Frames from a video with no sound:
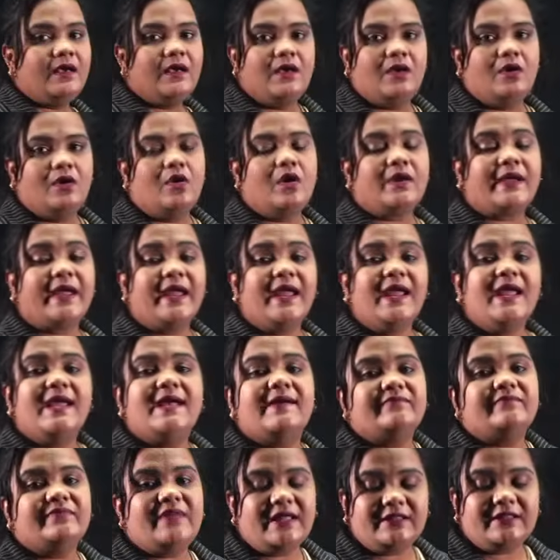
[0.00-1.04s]
Okay.
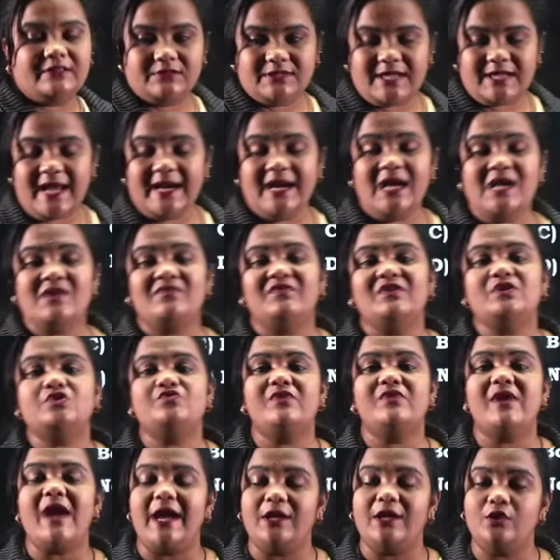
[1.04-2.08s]
The current which we
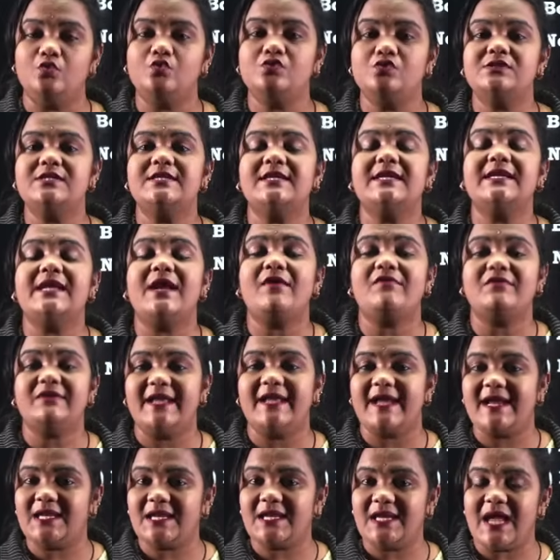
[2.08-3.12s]
are using in our
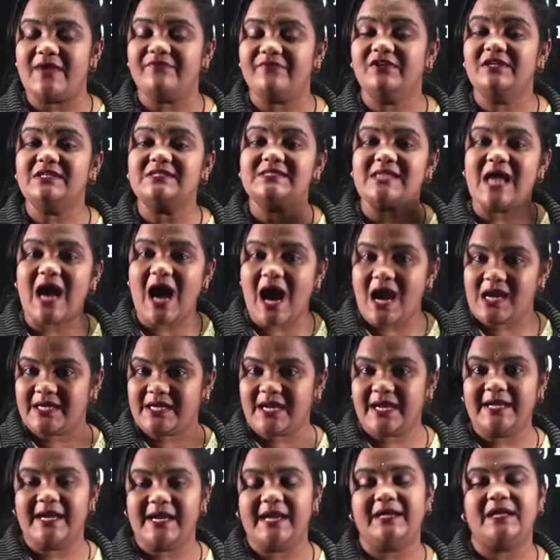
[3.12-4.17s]
daily life is
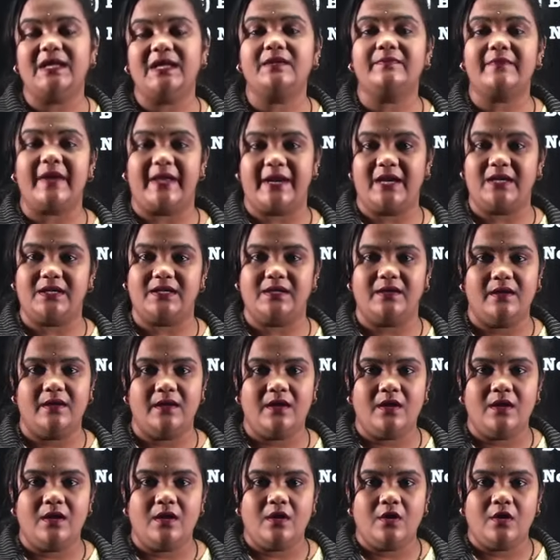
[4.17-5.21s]
alternating current.
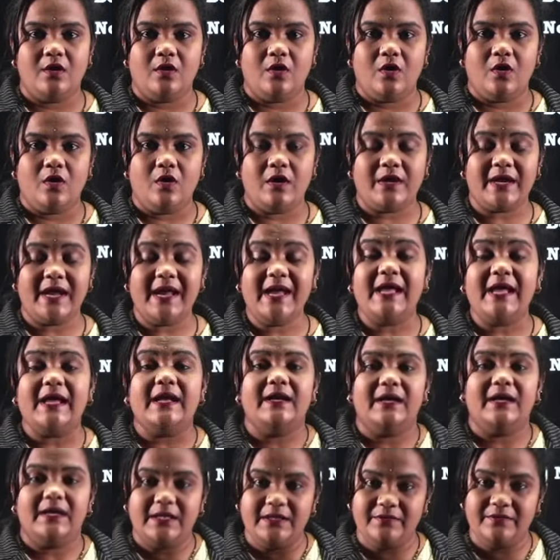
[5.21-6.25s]
Okay.
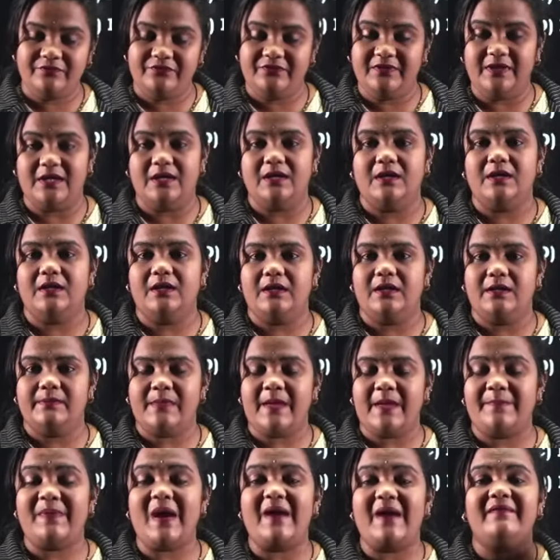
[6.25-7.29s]
If the
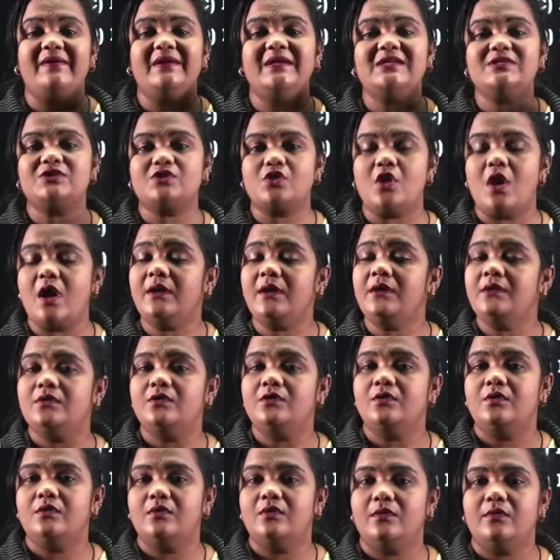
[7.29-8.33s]
power is gone,
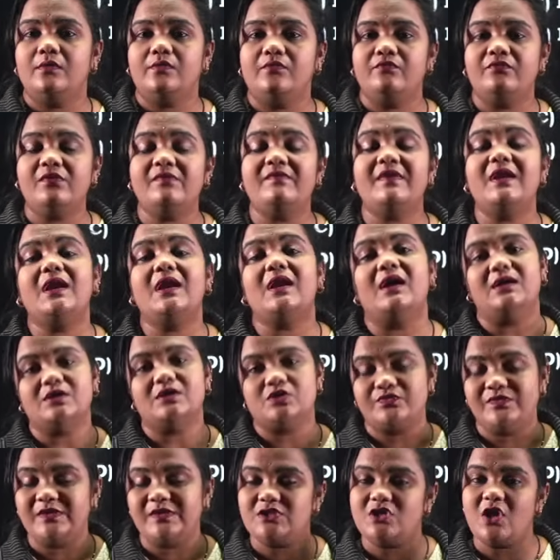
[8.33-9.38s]
we will
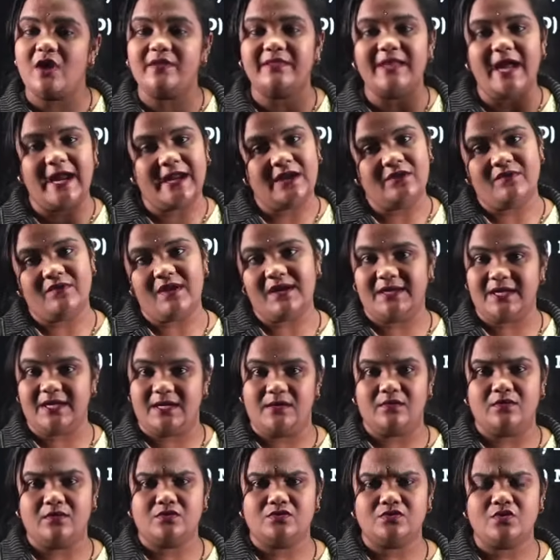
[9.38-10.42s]
switch on the inverter.
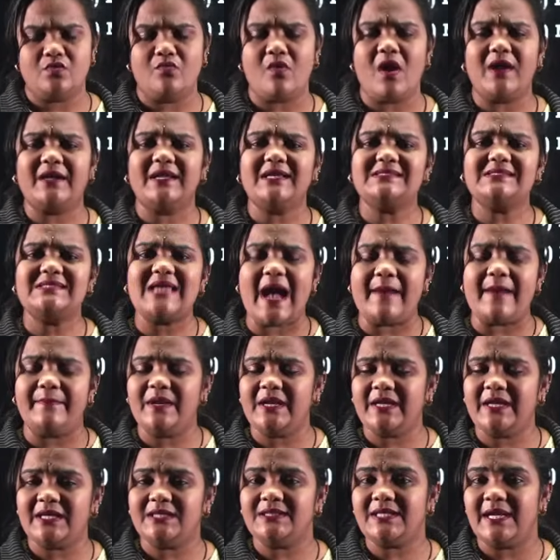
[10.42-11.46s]
So what is
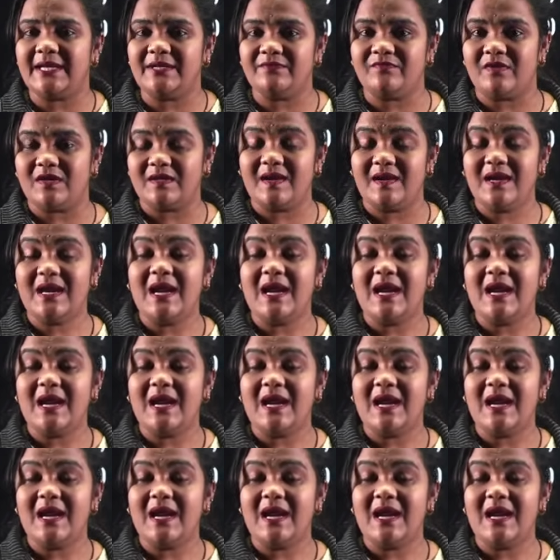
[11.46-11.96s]
happening in the inverter?